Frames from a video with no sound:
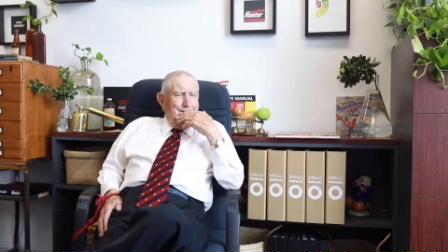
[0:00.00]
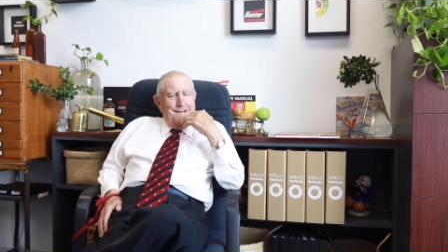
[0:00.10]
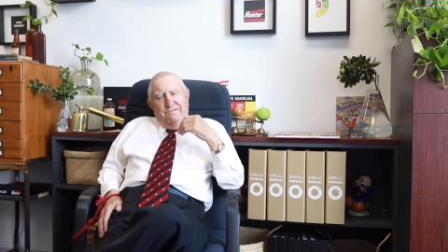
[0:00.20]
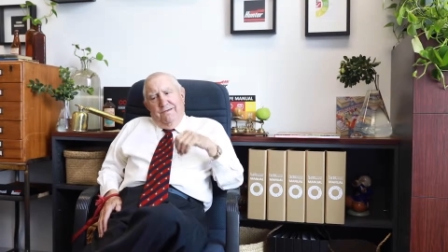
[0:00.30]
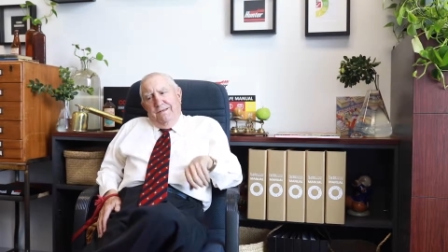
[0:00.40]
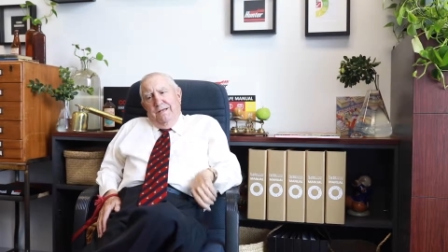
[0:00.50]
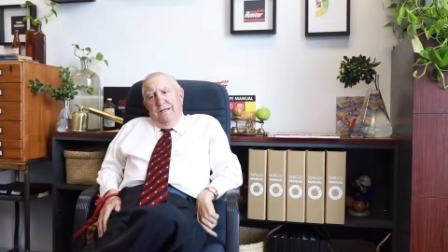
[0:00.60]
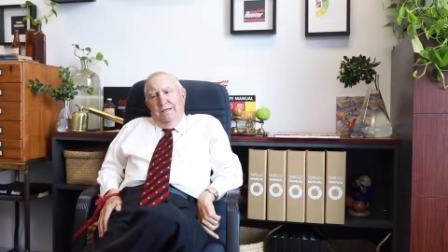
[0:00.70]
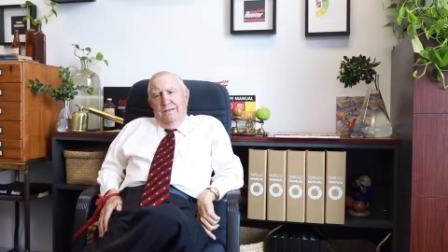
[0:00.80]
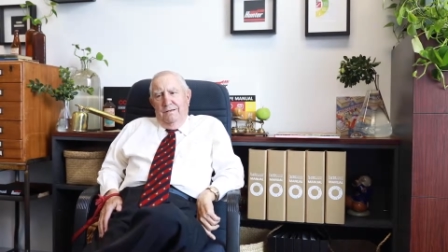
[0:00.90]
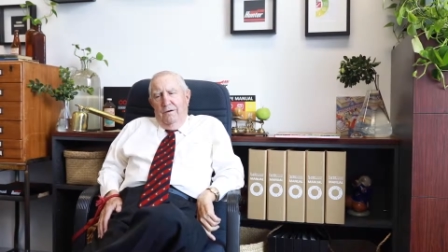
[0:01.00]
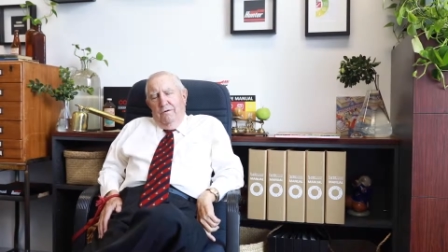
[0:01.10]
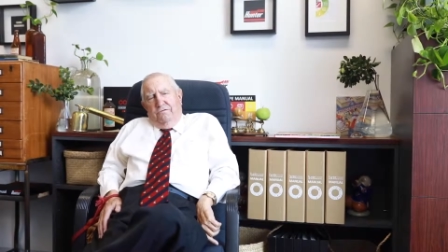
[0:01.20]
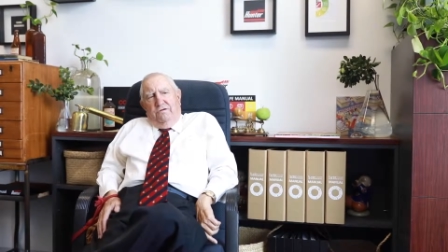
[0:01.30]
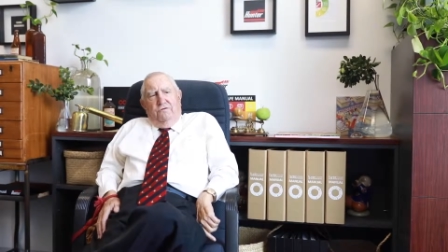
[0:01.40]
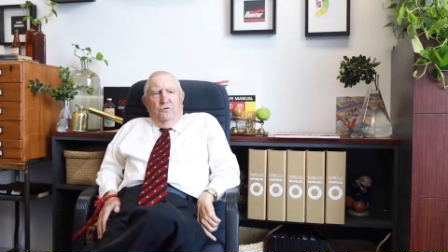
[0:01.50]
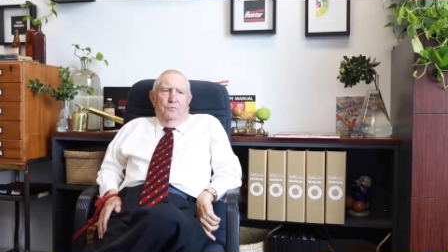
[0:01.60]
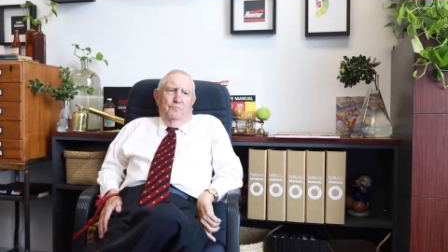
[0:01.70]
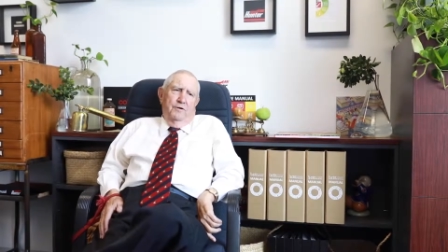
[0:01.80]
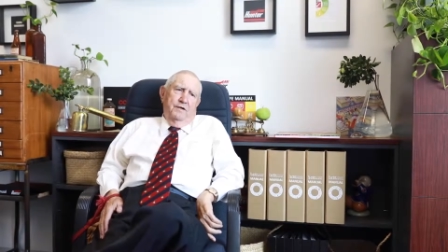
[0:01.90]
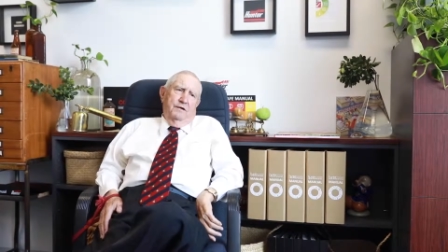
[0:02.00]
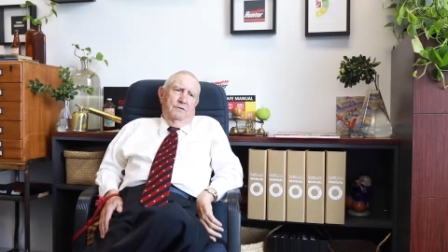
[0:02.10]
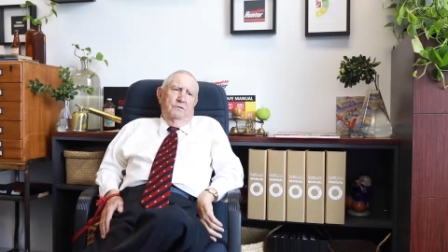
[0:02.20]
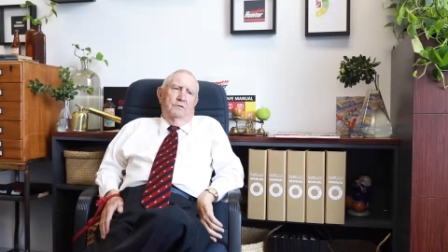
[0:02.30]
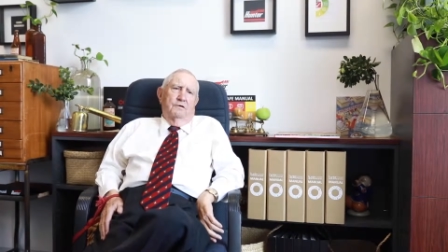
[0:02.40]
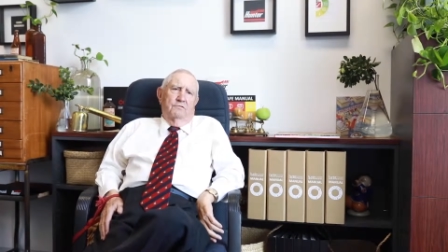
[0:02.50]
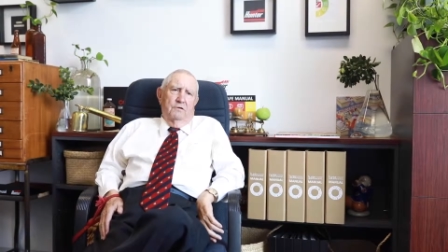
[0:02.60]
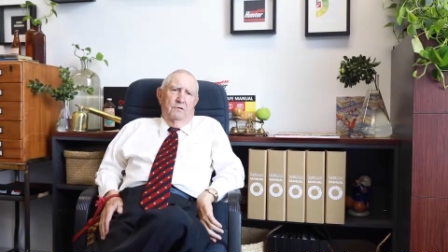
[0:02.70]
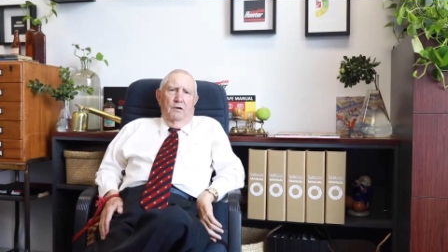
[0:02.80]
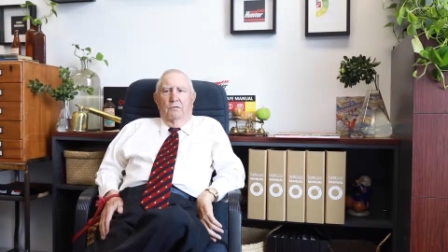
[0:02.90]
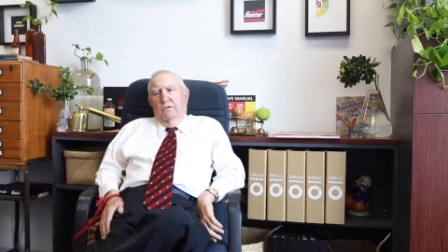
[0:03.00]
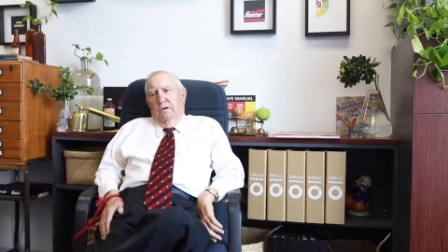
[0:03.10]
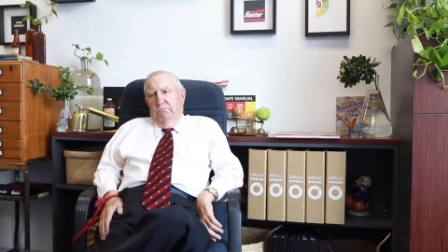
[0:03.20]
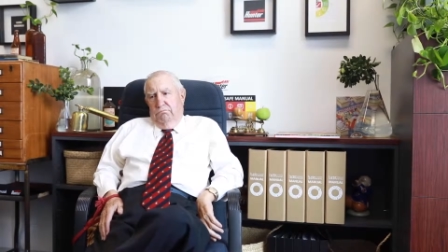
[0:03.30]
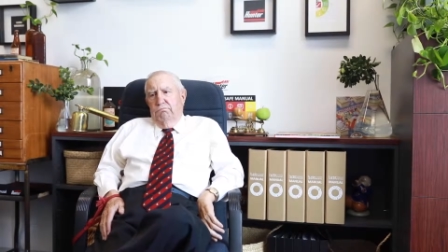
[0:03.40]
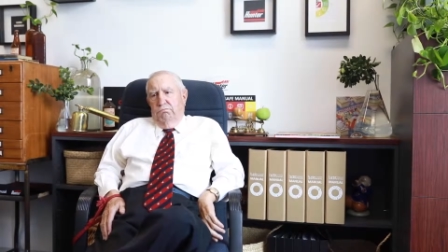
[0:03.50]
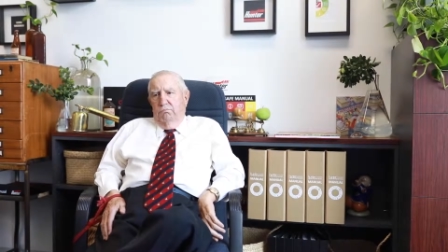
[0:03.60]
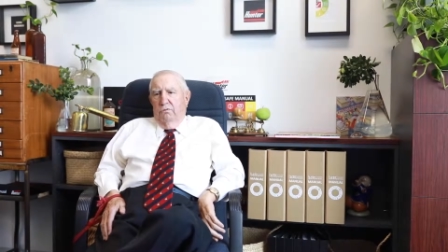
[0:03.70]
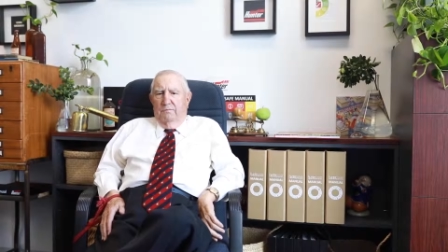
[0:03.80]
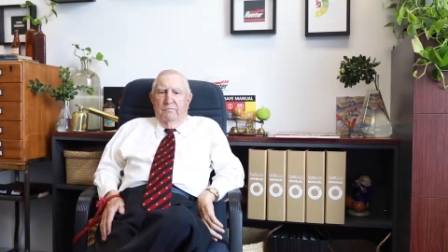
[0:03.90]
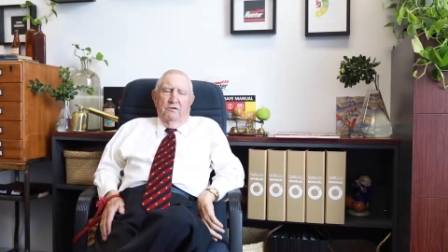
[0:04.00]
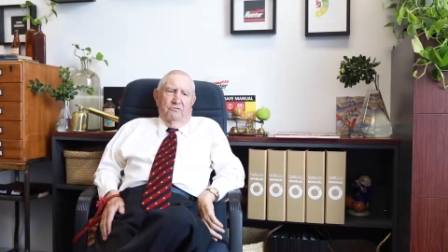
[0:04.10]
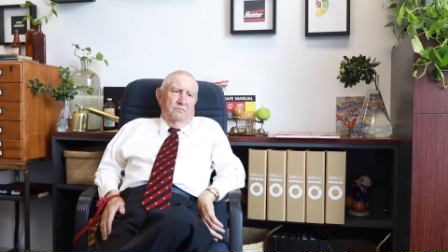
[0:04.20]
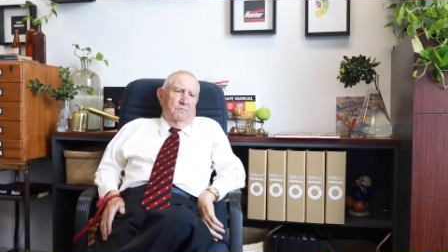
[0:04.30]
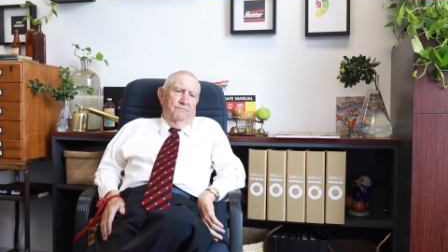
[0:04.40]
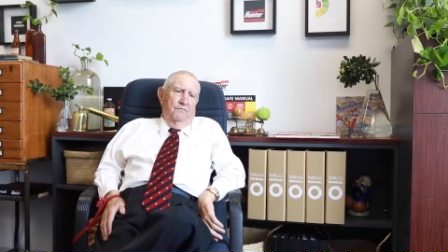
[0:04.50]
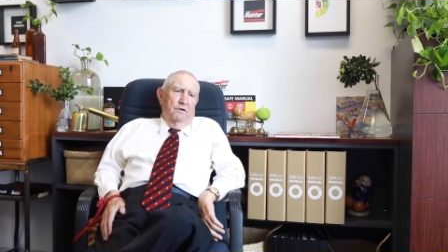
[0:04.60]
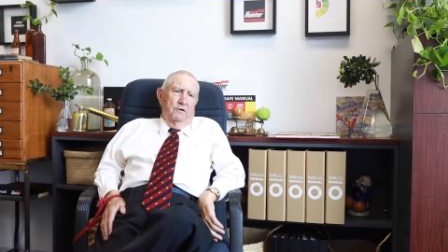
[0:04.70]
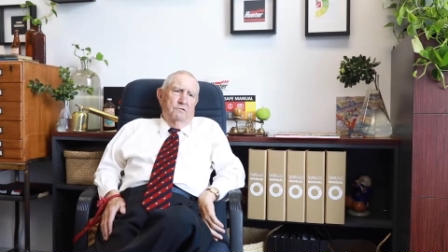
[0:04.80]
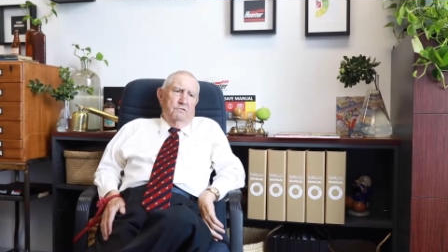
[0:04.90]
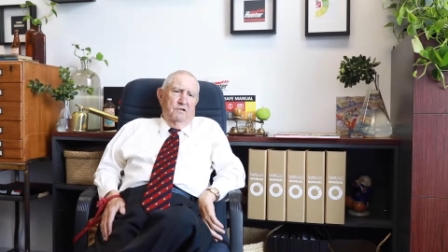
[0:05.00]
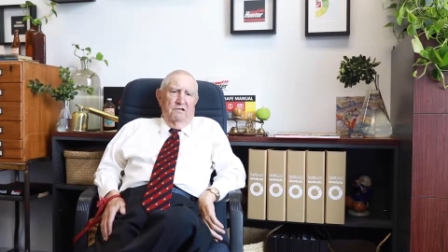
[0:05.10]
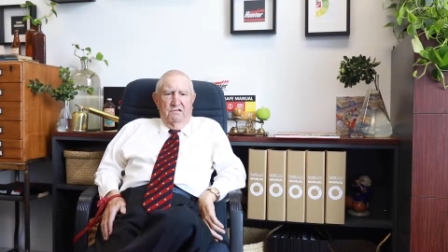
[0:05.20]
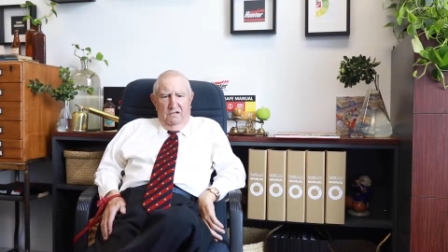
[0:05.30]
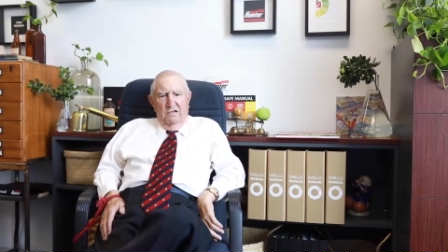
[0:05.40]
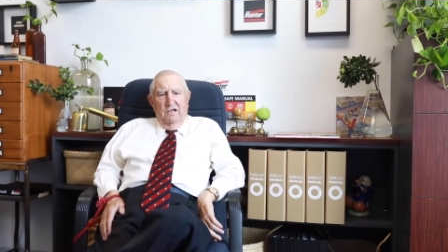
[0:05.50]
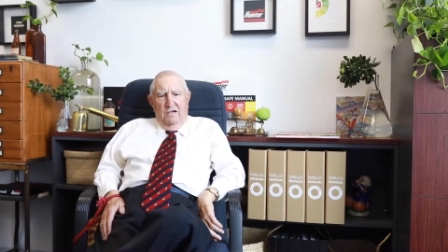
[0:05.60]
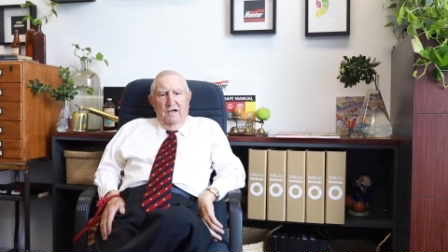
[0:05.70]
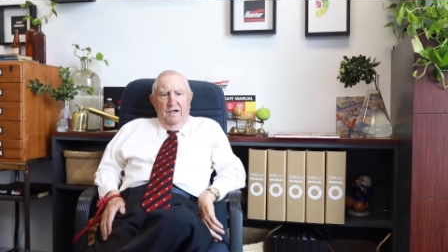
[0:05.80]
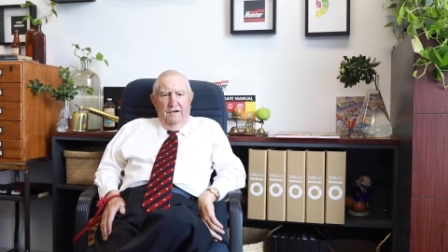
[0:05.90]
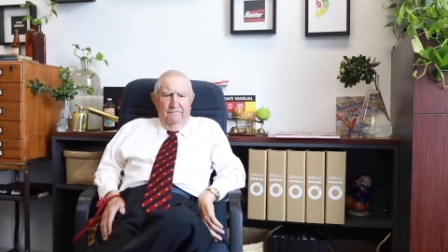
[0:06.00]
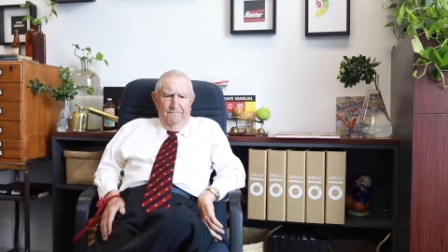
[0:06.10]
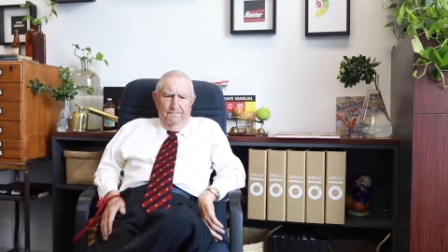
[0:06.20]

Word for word: He said, Len, Hot says you're pretty good. I said, oh, well, I've won most of my fights. He said, yeah, you have.